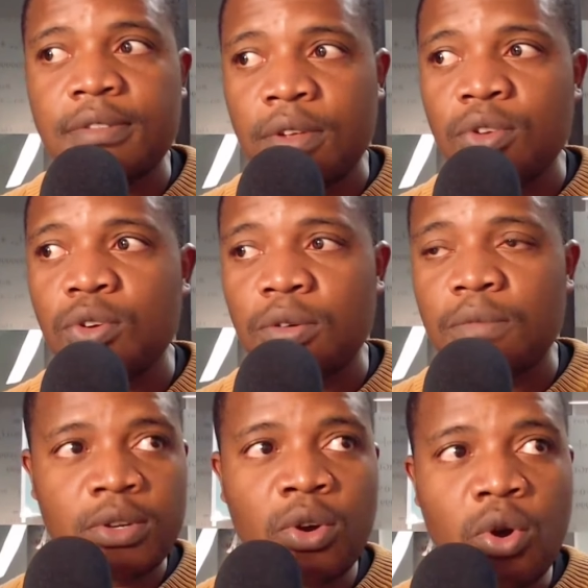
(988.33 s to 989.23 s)
you know,
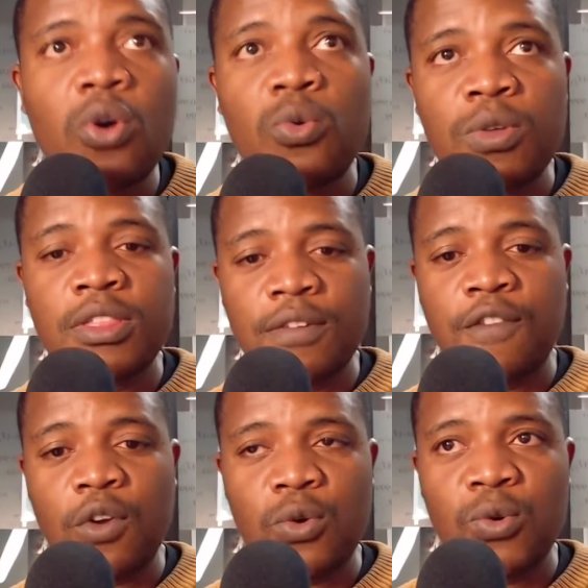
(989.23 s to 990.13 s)
go with the
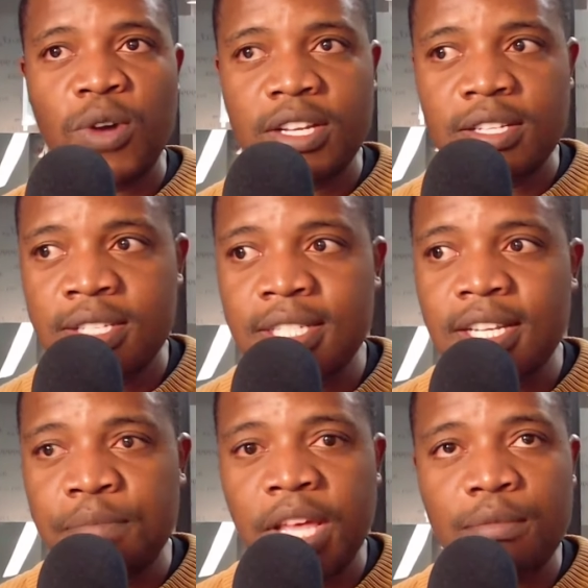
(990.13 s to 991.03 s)
flow and still
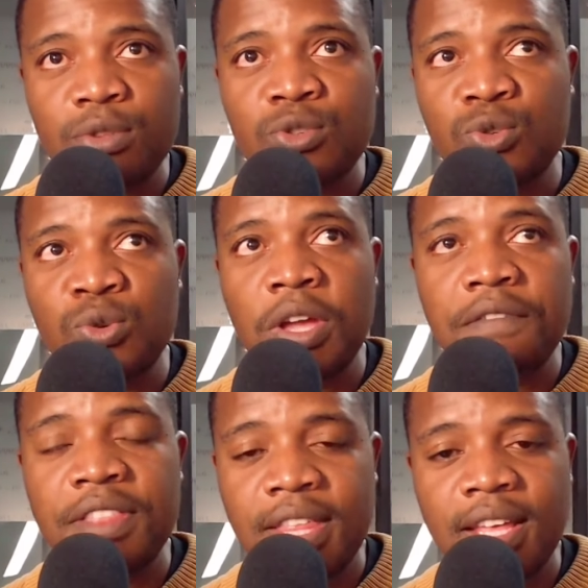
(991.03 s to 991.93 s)
be able to do
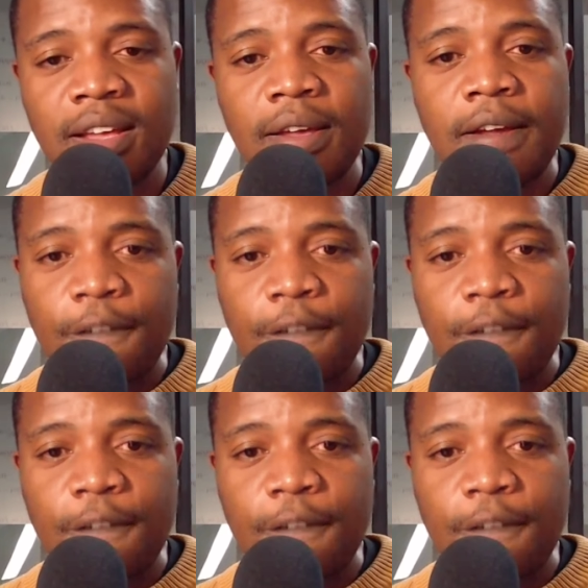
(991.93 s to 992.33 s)
everything